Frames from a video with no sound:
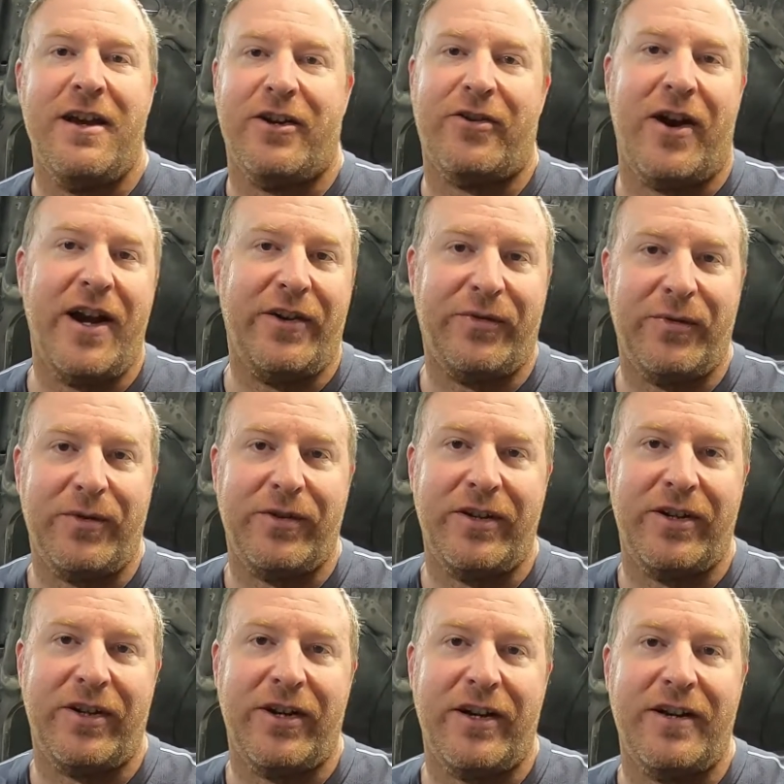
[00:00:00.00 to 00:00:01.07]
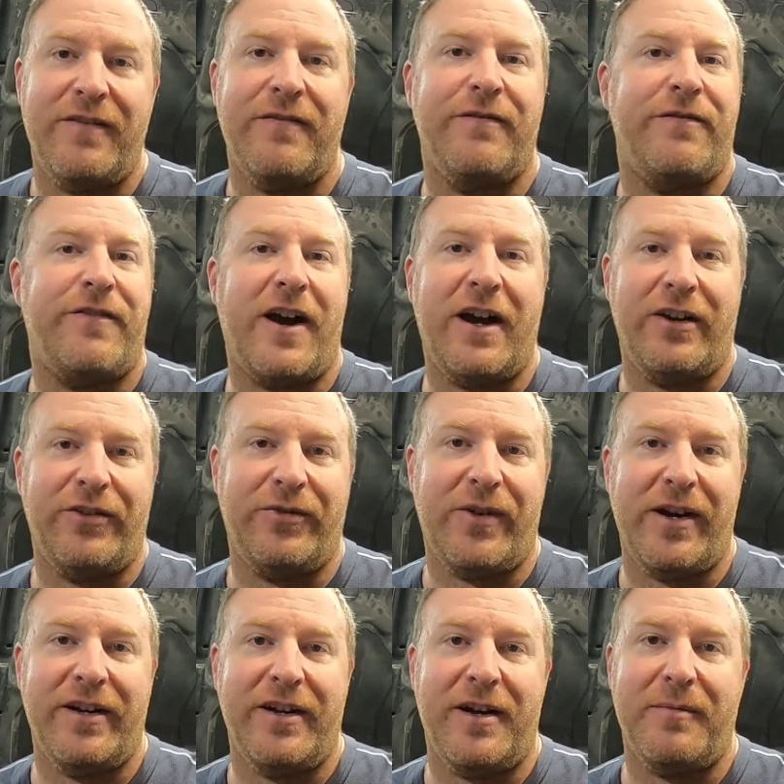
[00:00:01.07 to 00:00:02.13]
cranks really good, fires
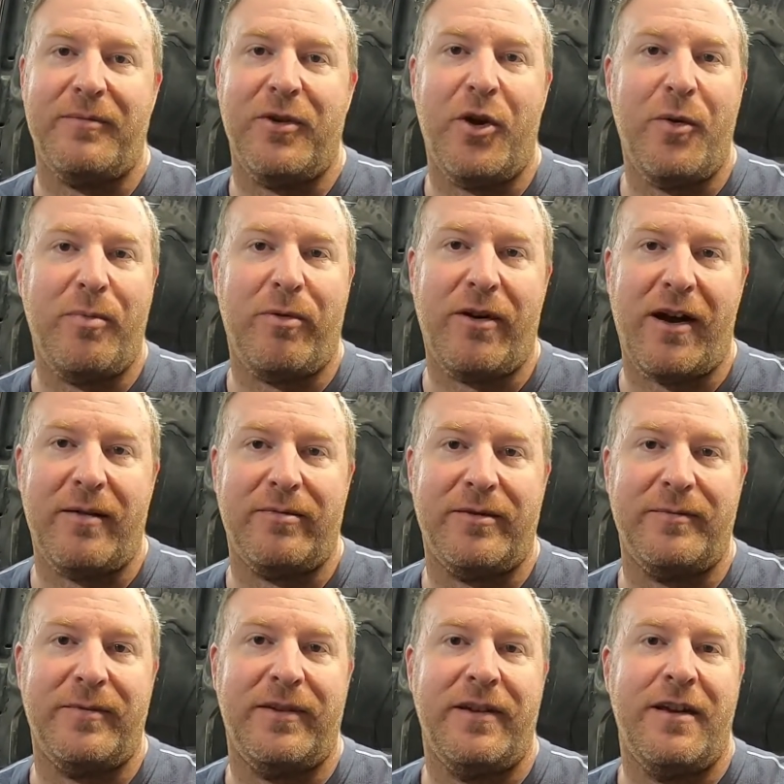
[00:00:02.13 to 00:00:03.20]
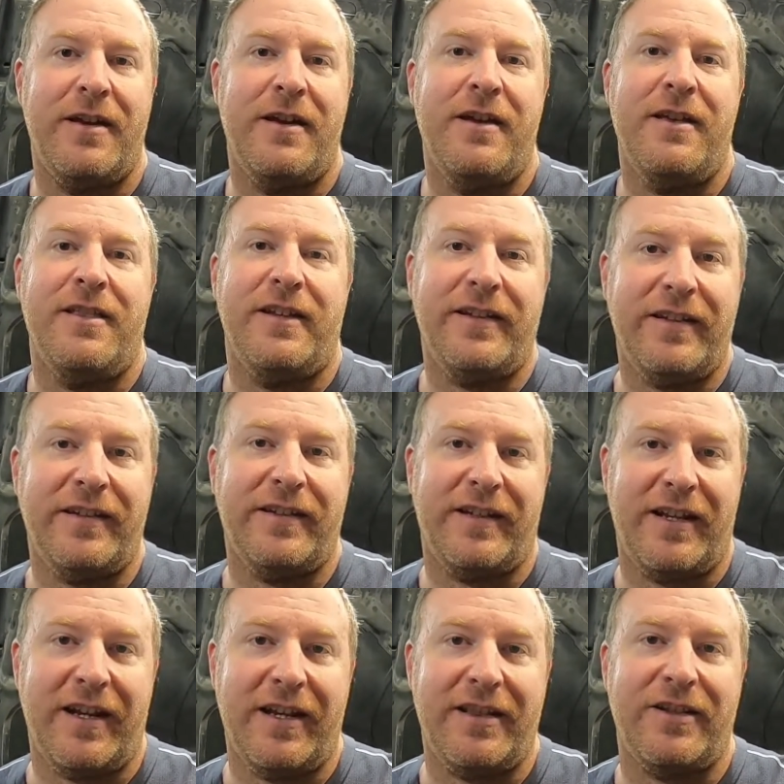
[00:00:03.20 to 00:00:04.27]
right up, no problems. This is a
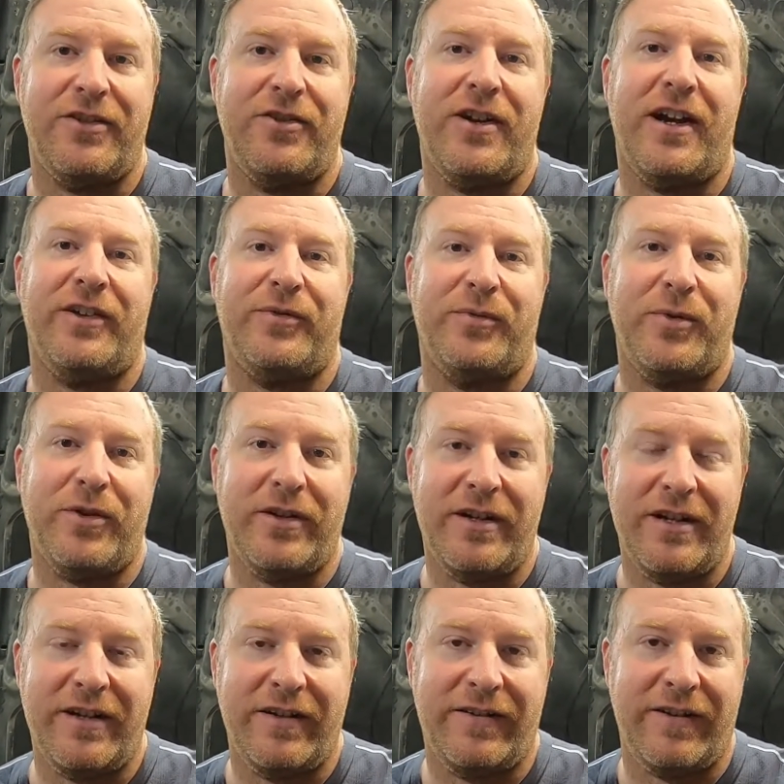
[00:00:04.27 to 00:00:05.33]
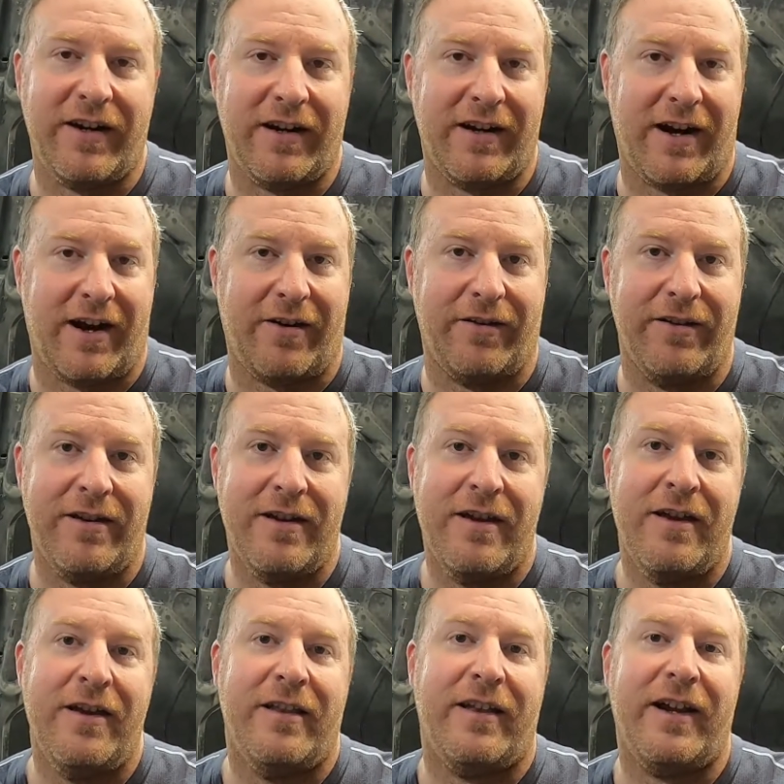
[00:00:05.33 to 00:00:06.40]
kit that you guys really need to check out.
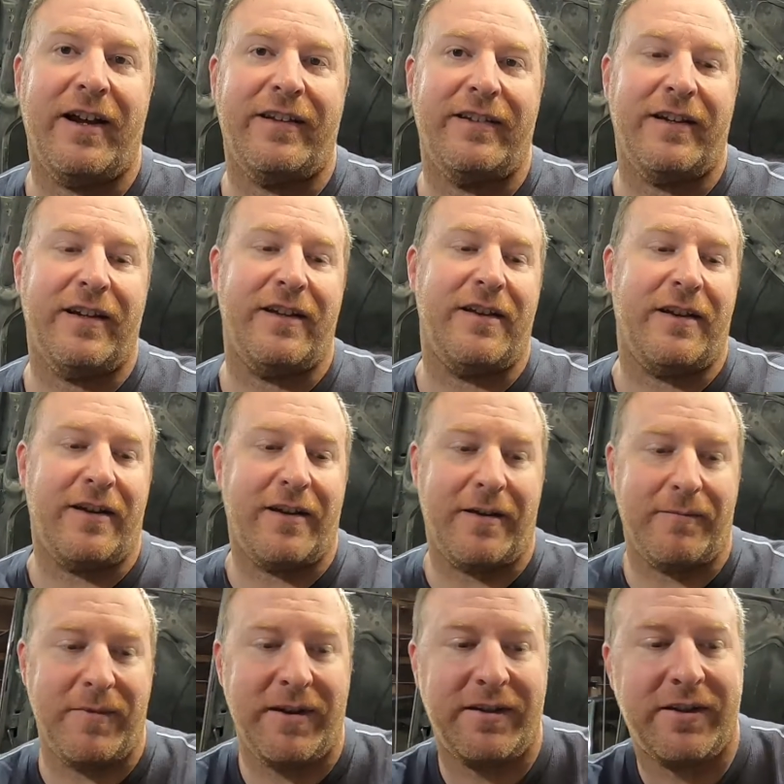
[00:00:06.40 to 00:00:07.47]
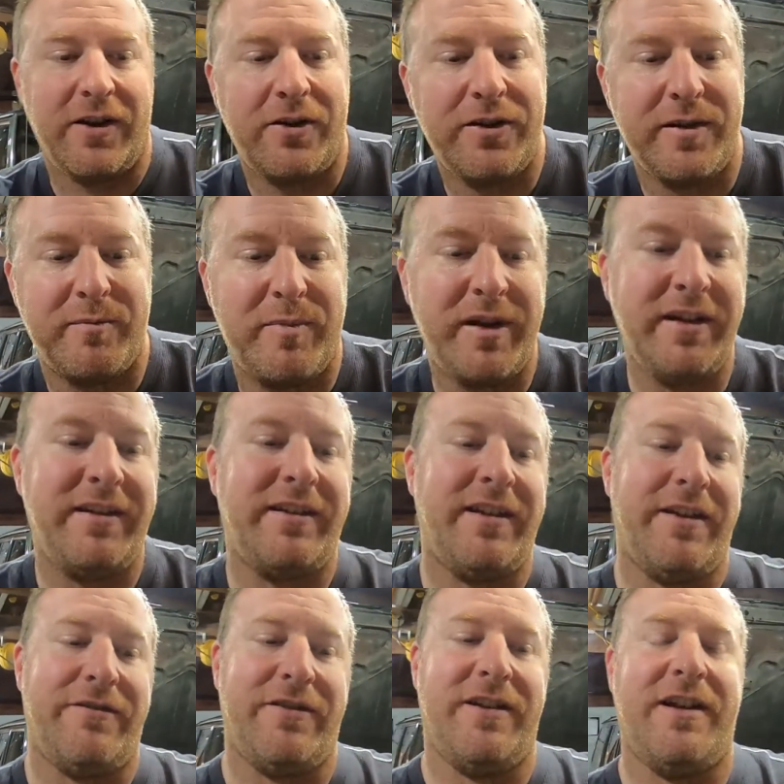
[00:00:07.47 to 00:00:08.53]
Like I said, it's called the Big
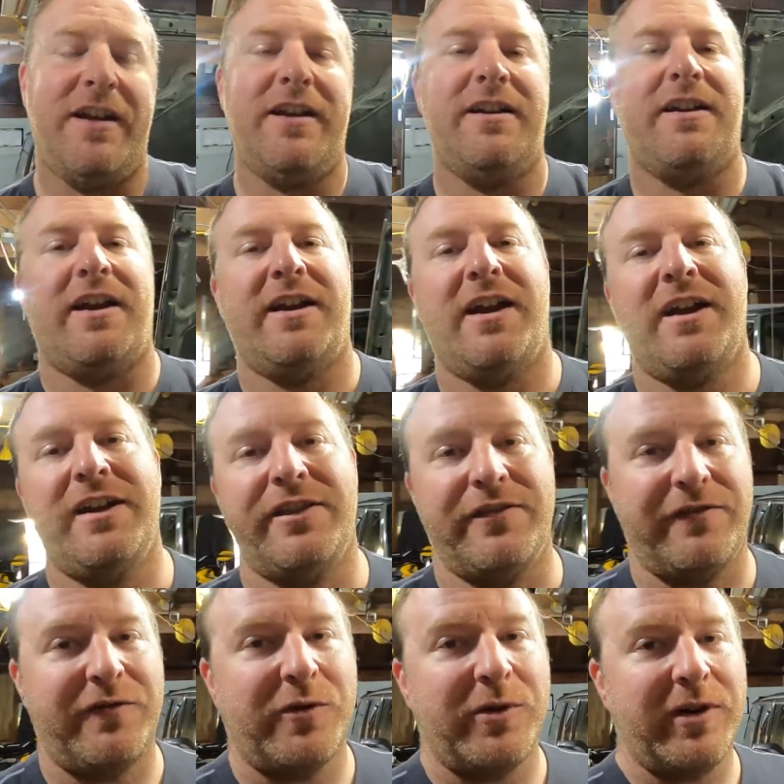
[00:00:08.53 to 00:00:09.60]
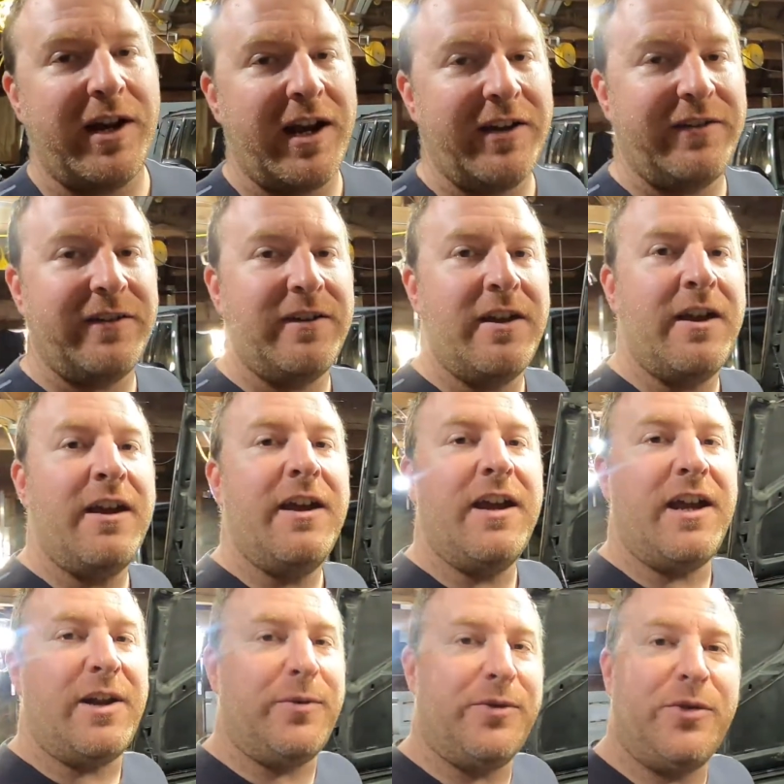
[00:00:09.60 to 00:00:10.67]
7 kit. I got it in the 4 gauge
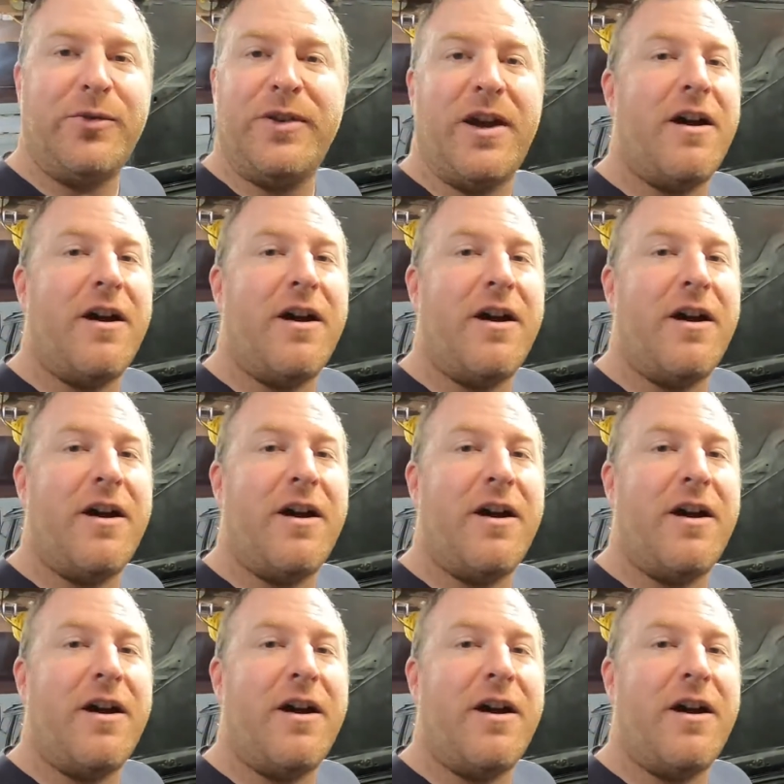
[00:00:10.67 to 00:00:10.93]
and it was only